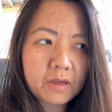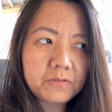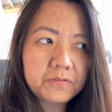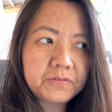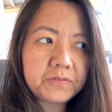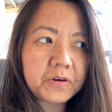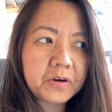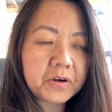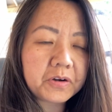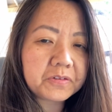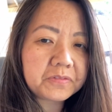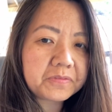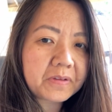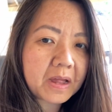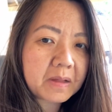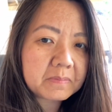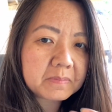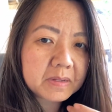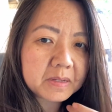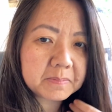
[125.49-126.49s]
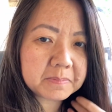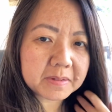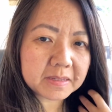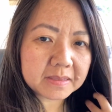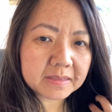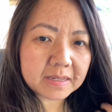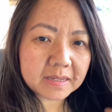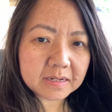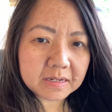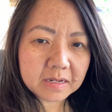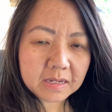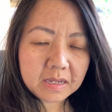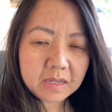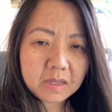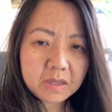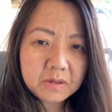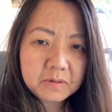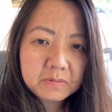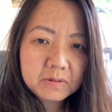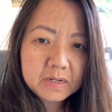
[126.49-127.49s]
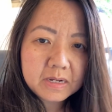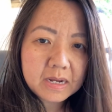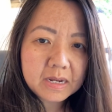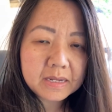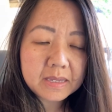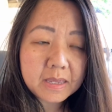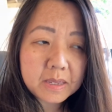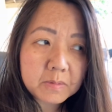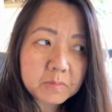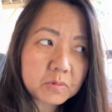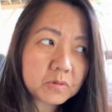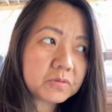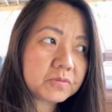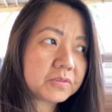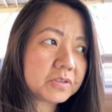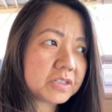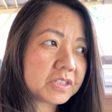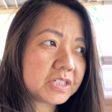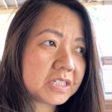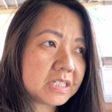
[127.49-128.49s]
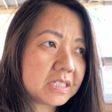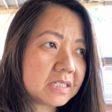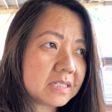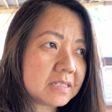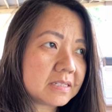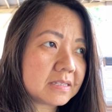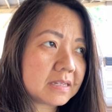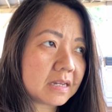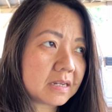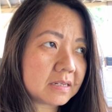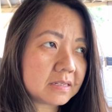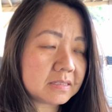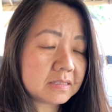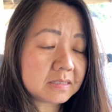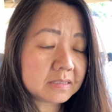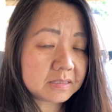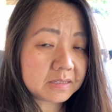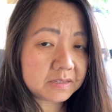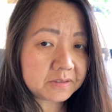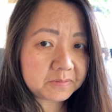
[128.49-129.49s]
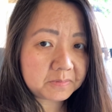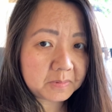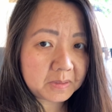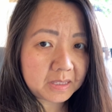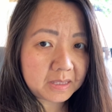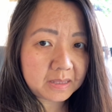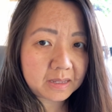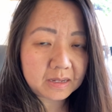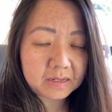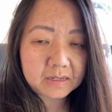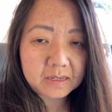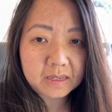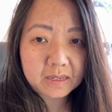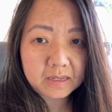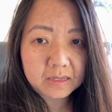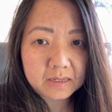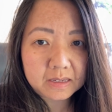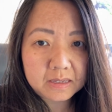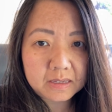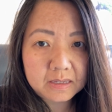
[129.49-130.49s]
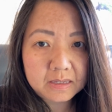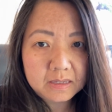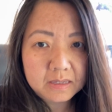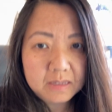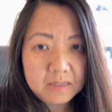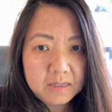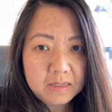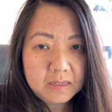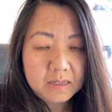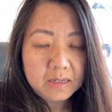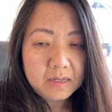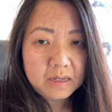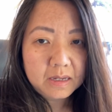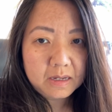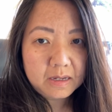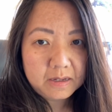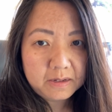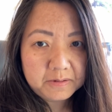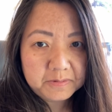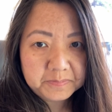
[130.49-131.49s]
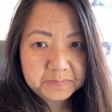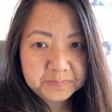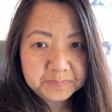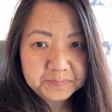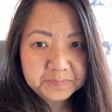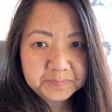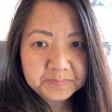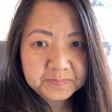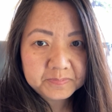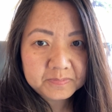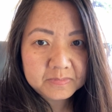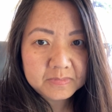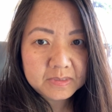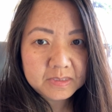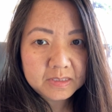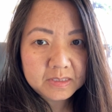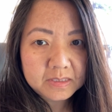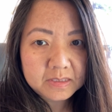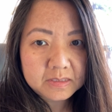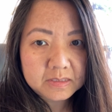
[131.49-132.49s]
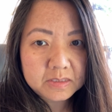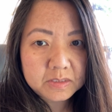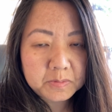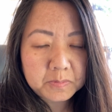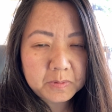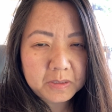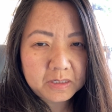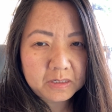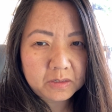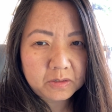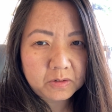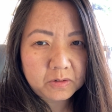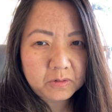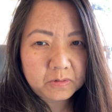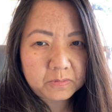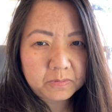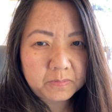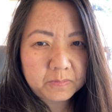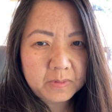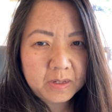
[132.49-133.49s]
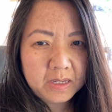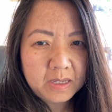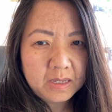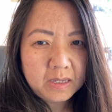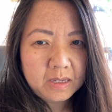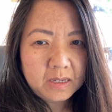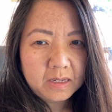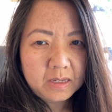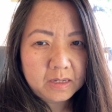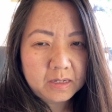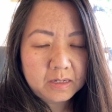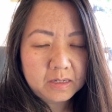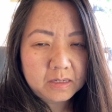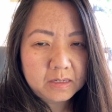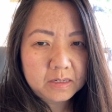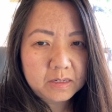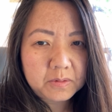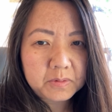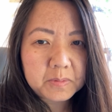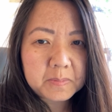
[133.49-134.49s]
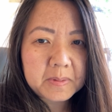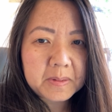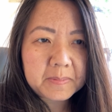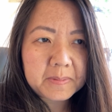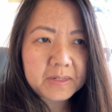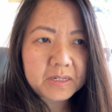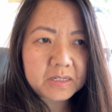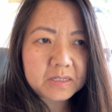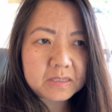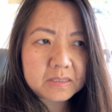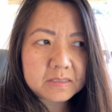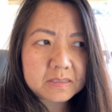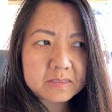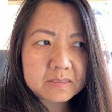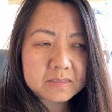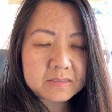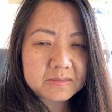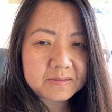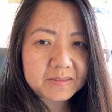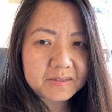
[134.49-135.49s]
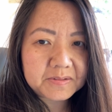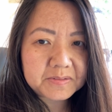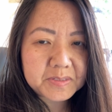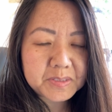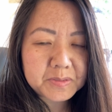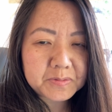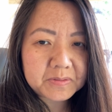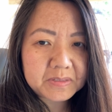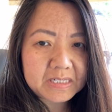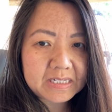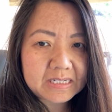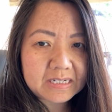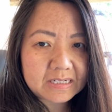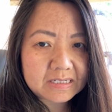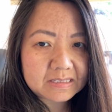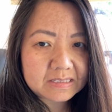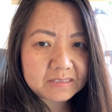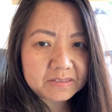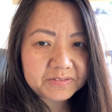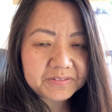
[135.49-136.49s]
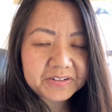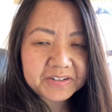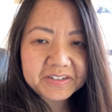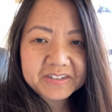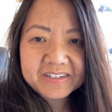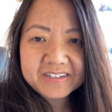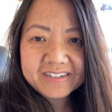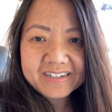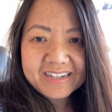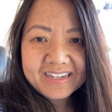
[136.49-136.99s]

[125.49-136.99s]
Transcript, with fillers: for her family, but then when I came over, she decided to give me that cake um, to bring it home and I eat it with my parents. So that was very nice of her.